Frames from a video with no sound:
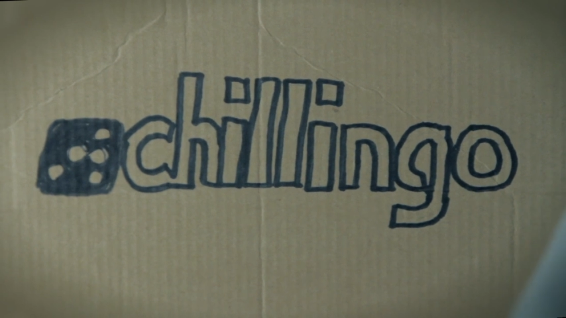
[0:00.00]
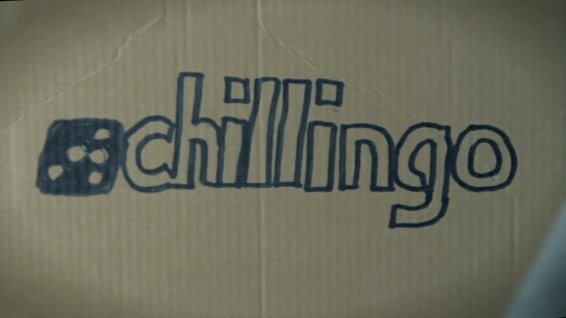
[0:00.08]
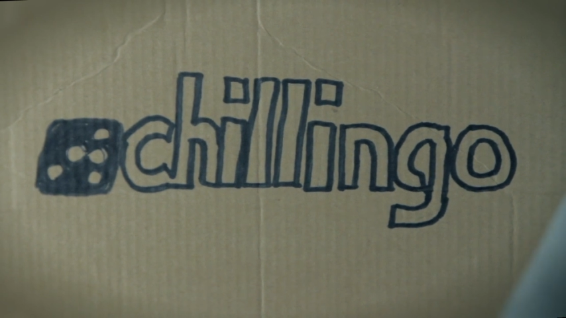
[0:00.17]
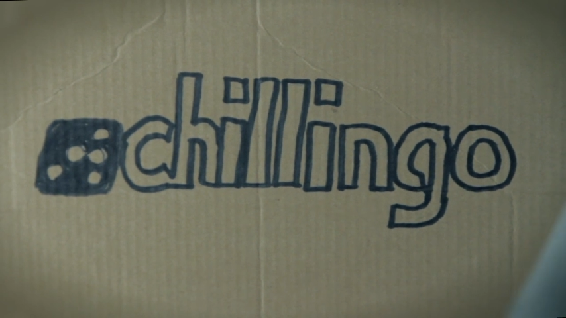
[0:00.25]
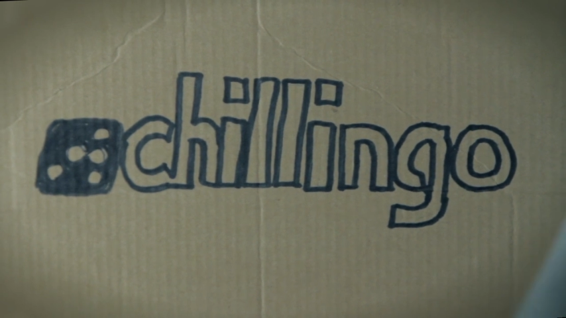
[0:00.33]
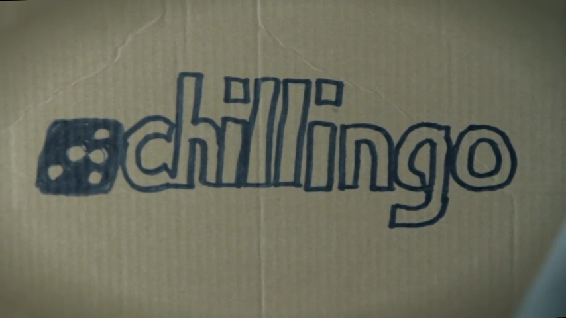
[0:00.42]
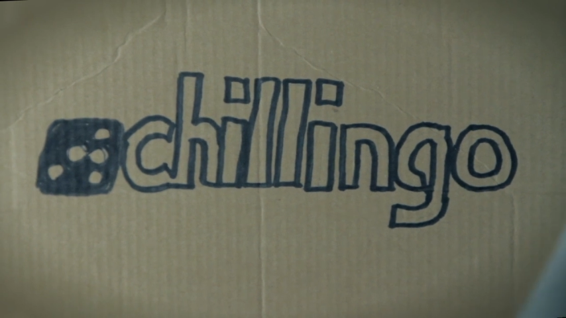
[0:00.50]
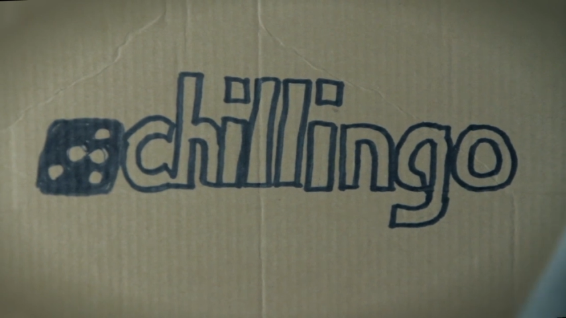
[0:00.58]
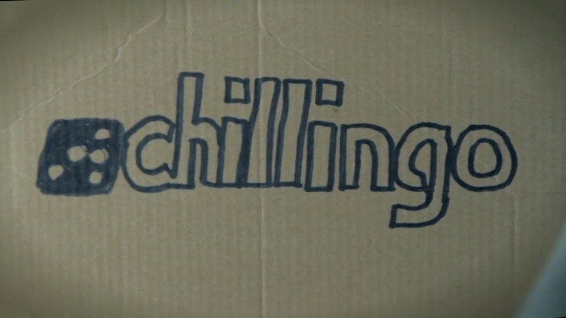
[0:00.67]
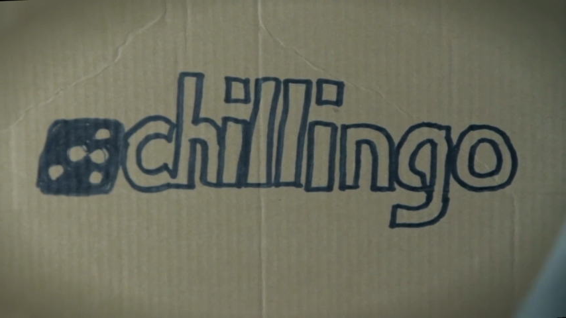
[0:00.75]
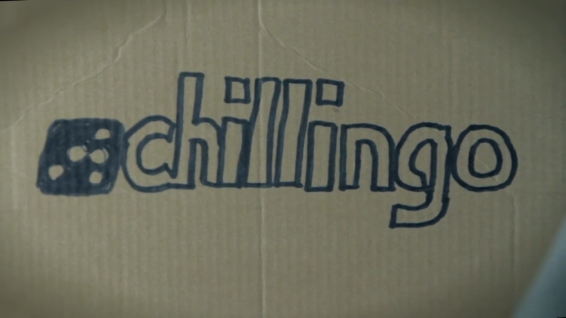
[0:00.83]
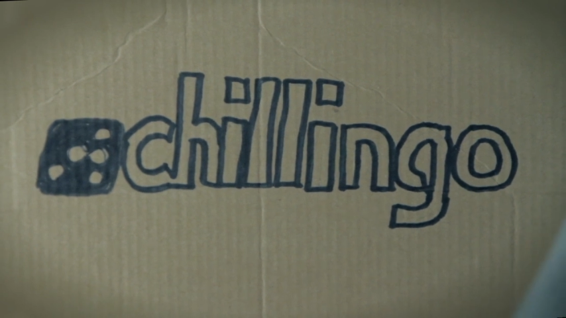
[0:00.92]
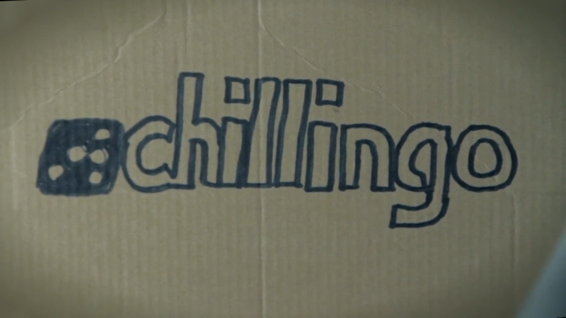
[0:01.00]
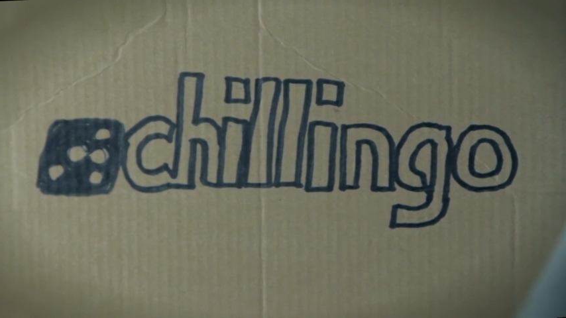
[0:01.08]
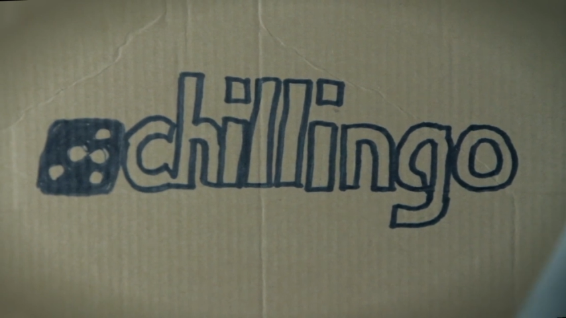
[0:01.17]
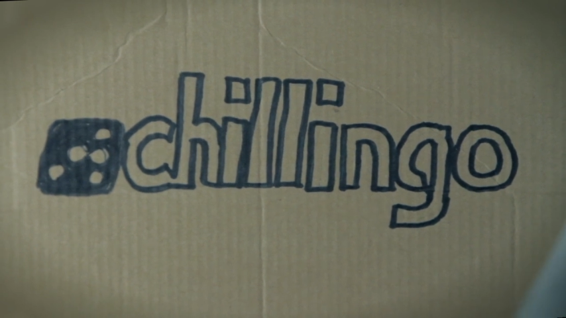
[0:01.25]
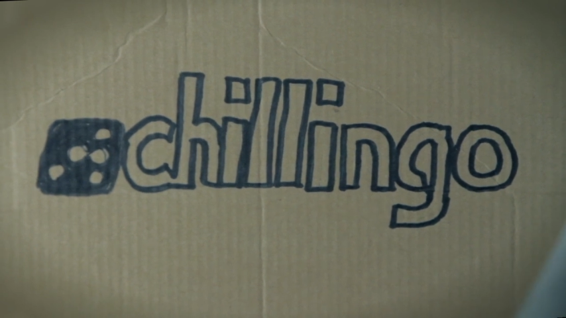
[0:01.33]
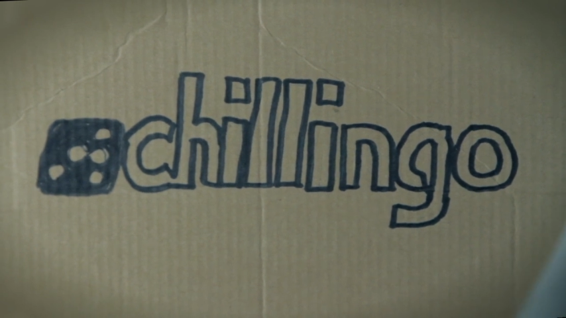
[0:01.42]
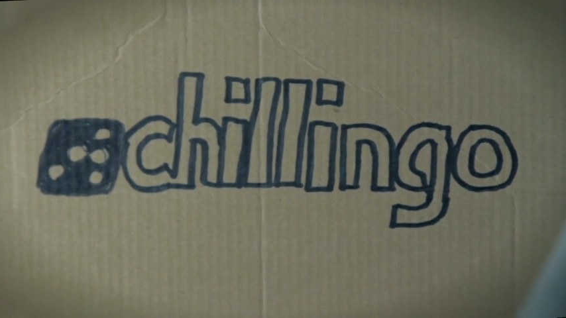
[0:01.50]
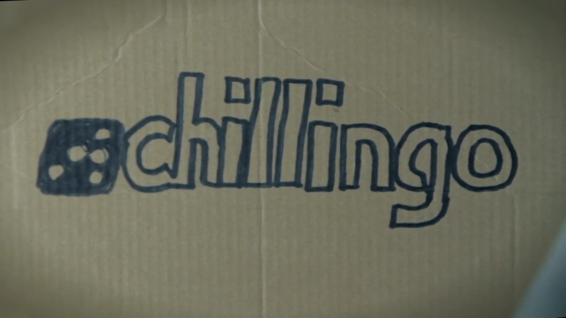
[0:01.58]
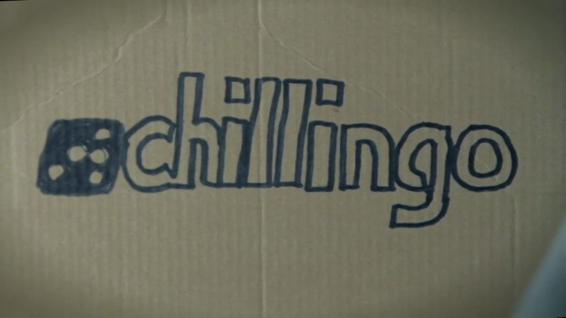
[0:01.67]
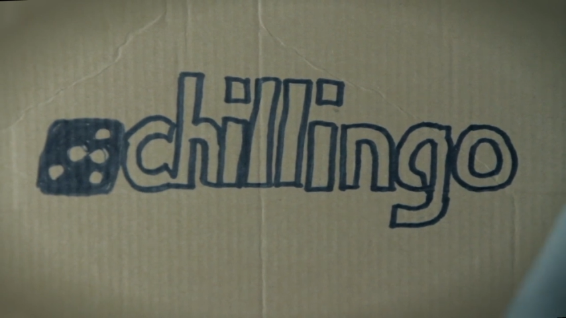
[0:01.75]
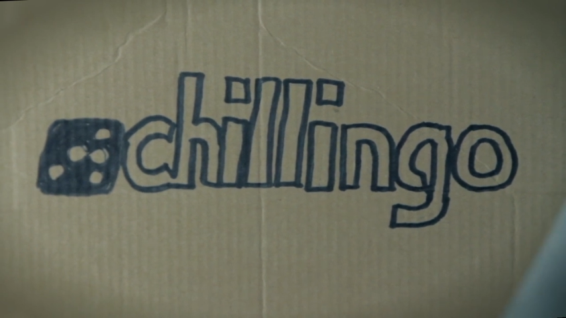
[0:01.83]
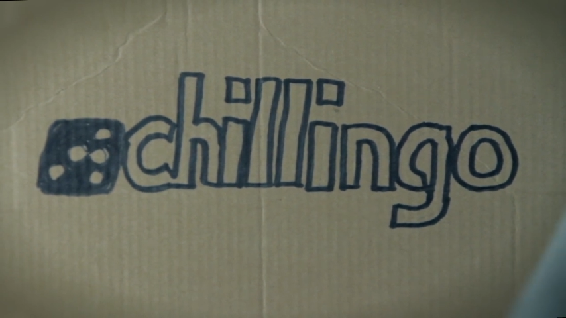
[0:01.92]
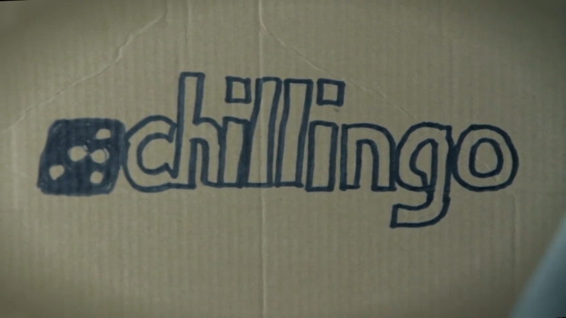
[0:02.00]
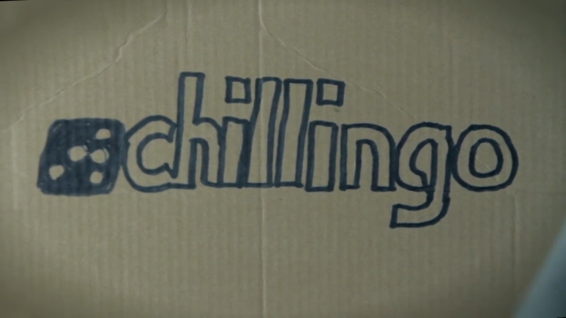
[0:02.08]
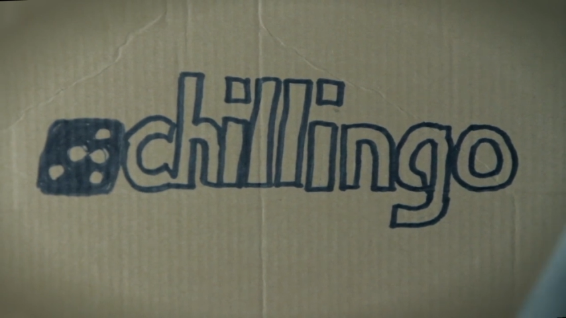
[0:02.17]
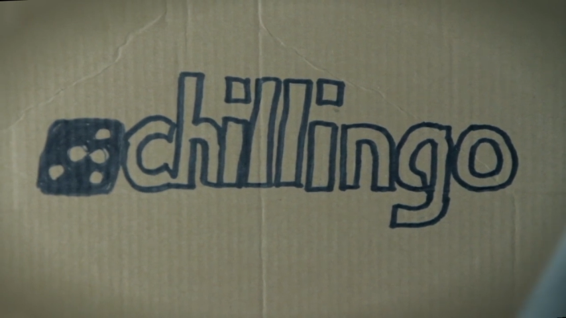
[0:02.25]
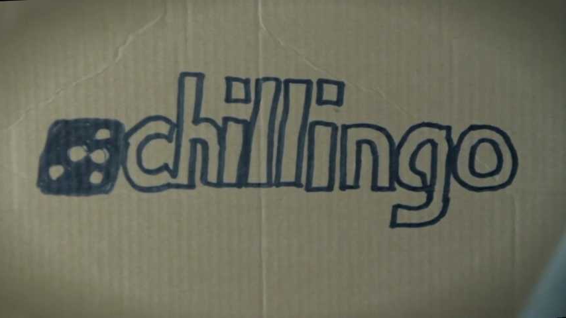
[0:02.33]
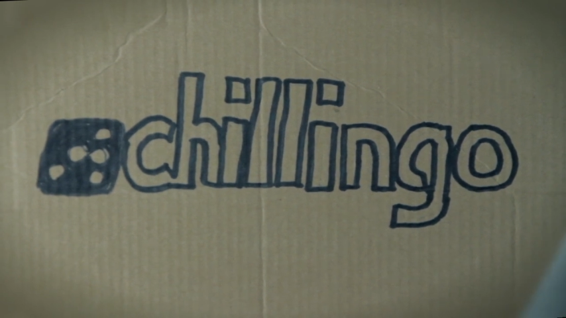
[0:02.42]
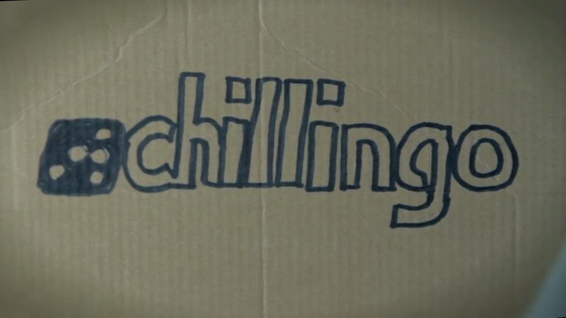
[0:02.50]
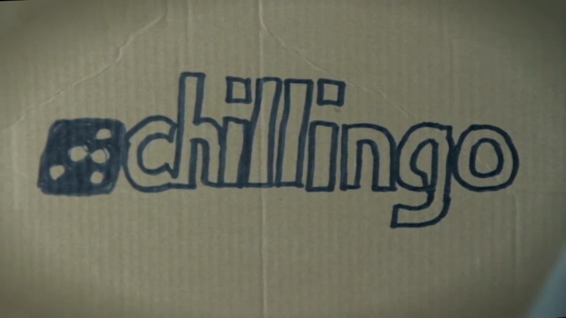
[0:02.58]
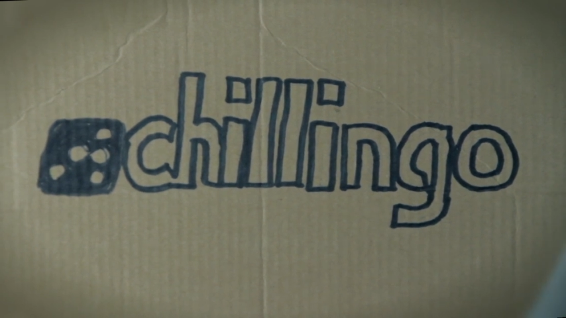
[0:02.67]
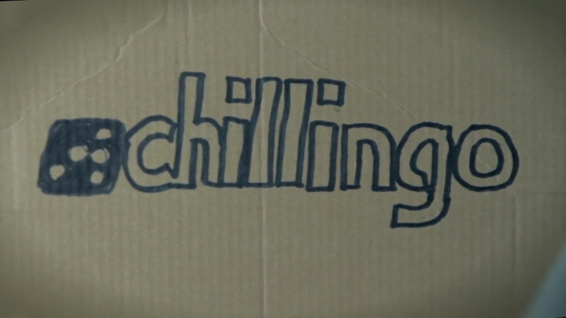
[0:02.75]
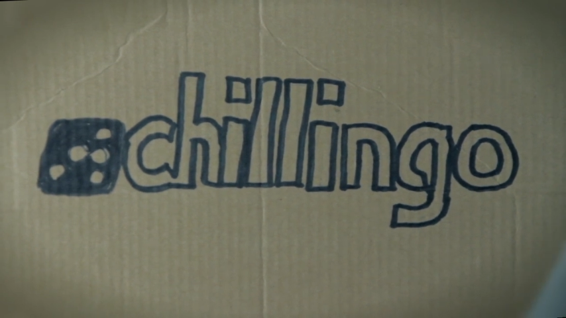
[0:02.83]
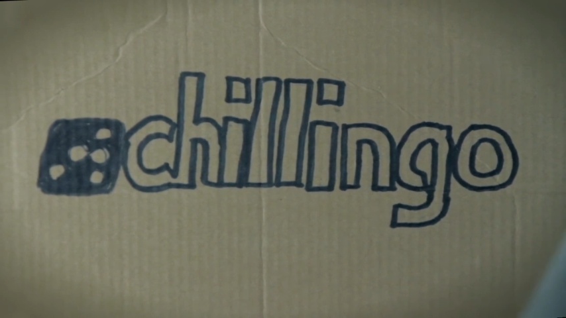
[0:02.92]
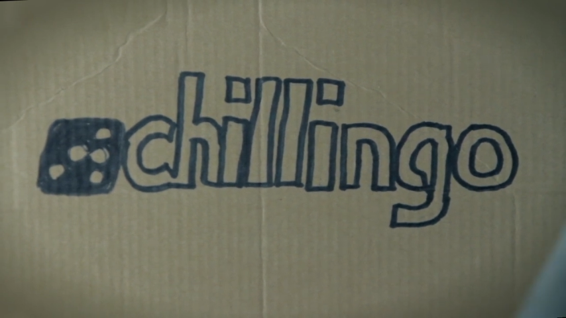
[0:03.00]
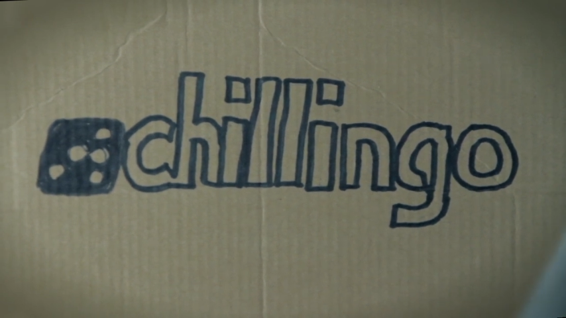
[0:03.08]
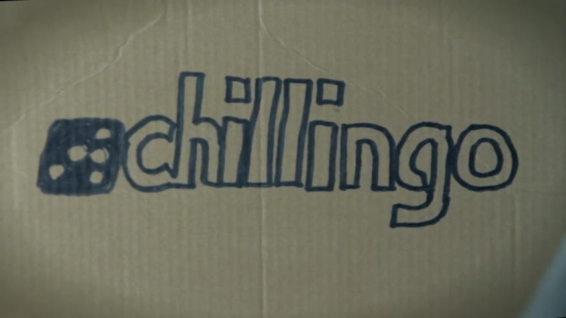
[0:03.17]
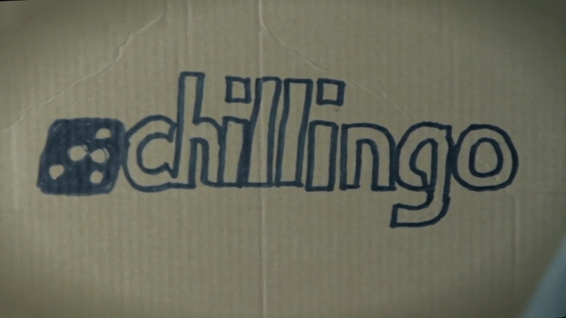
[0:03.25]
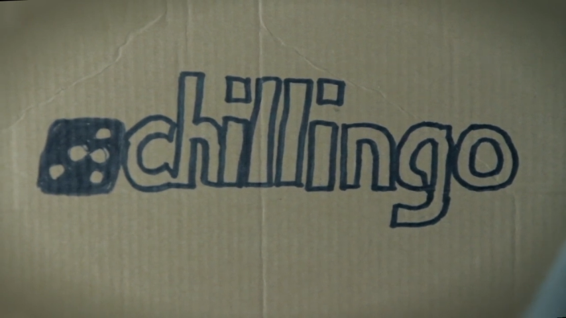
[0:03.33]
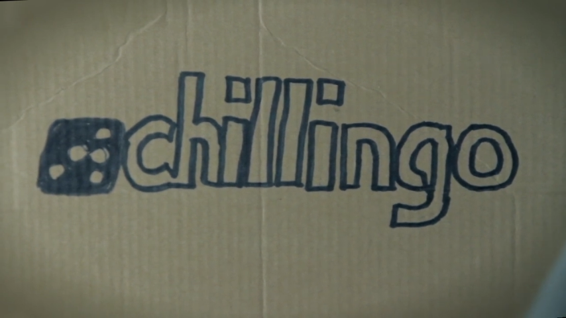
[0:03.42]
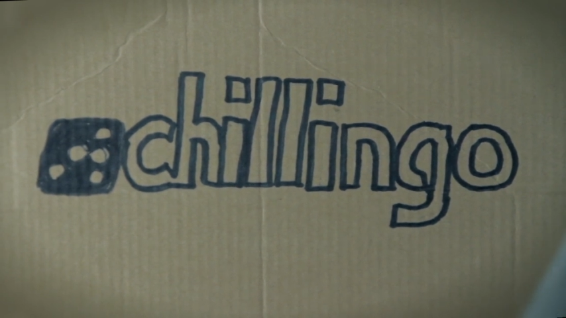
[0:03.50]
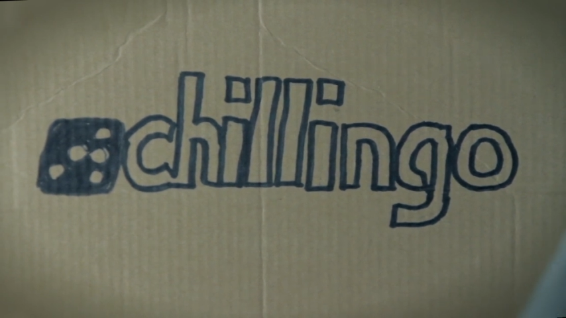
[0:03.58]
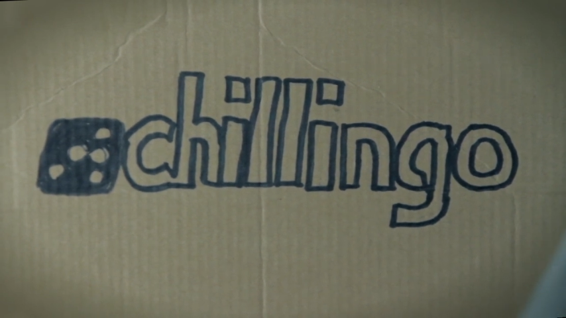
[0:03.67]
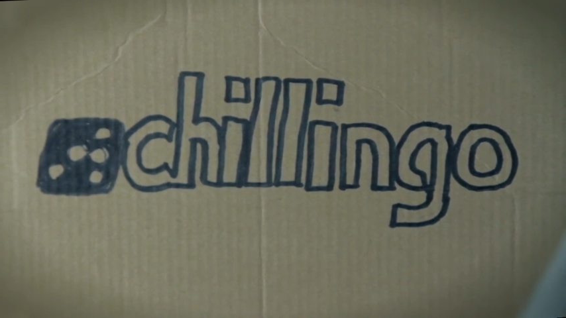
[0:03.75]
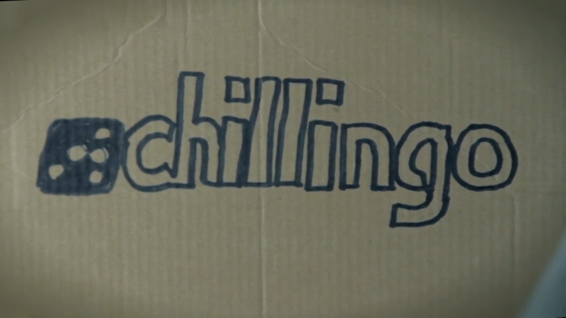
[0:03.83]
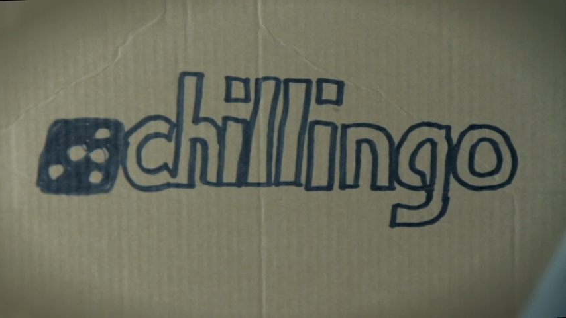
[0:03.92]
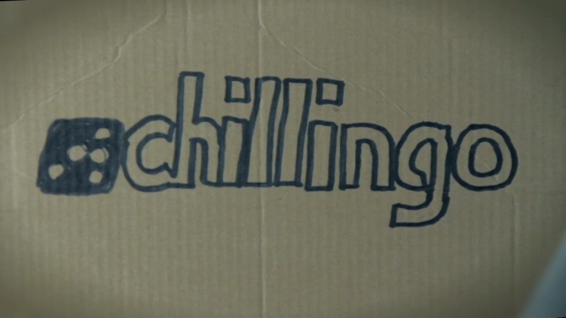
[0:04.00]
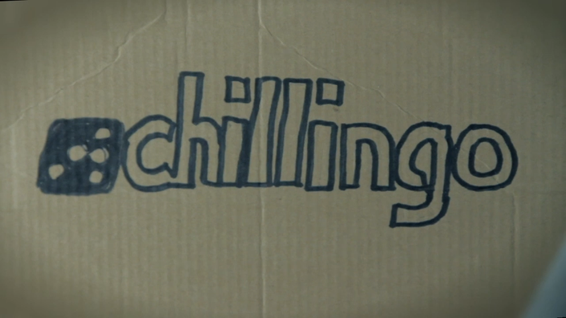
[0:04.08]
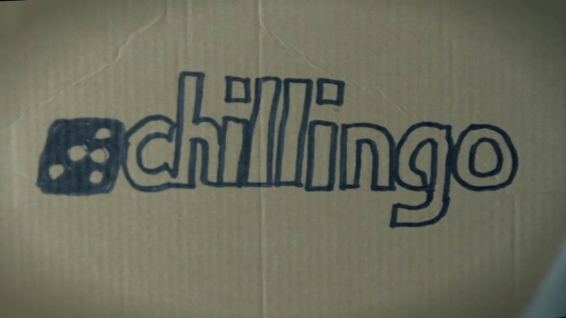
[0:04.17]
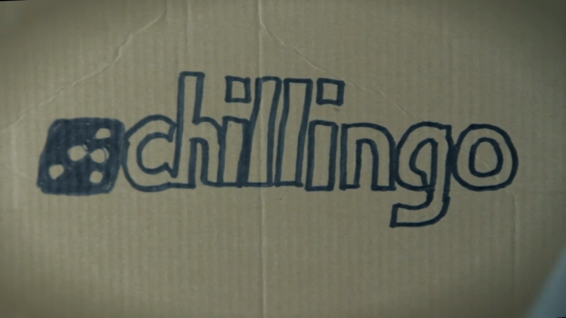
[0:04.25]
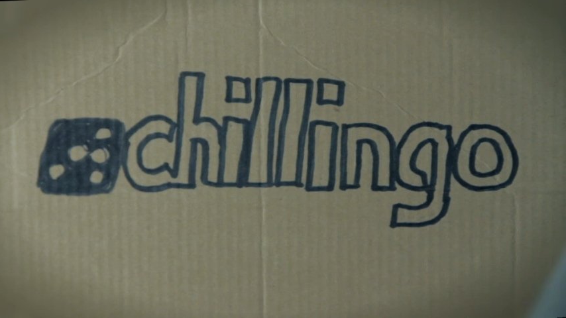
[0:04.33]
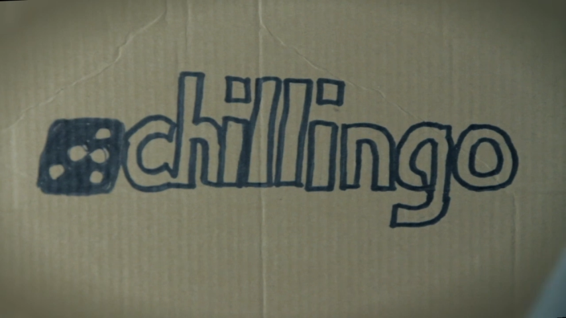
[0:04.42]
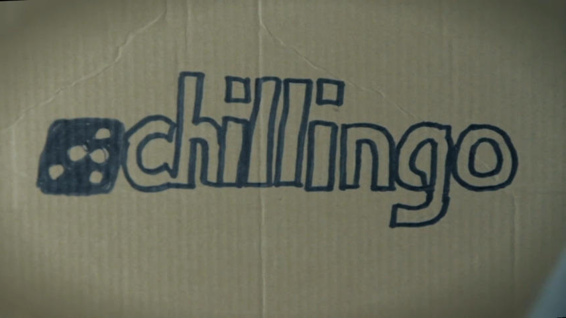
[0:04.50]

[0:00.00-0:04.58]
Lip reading: (no speaker visible)